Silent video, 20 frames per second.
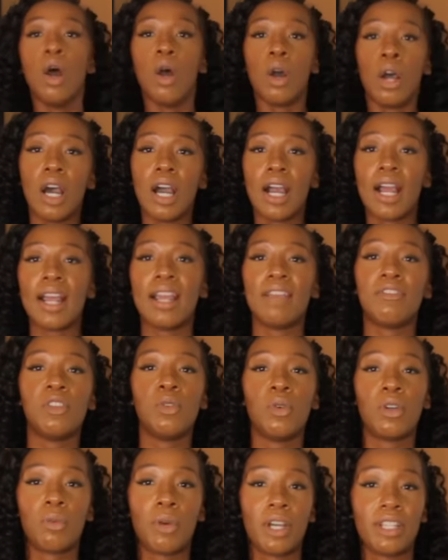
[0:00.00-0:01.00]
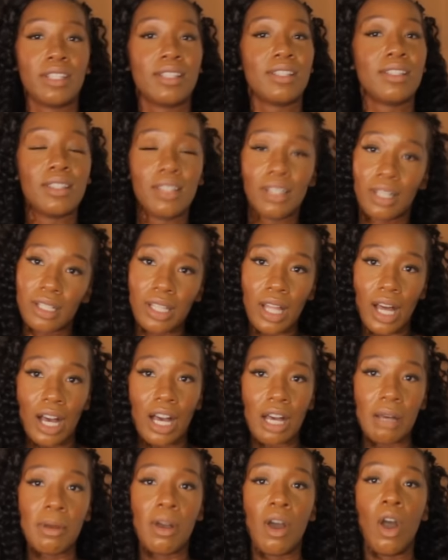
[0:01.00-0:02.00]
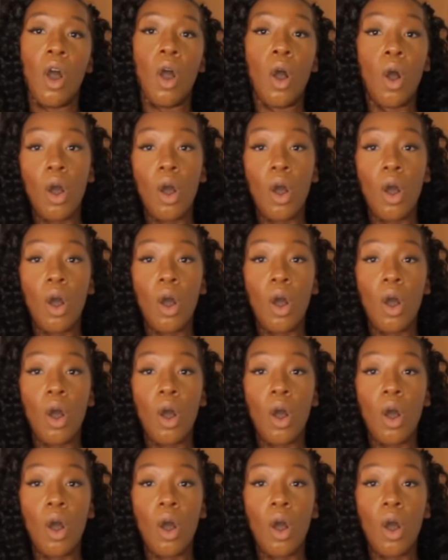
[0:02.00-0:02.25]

or if you want to wear this to the club,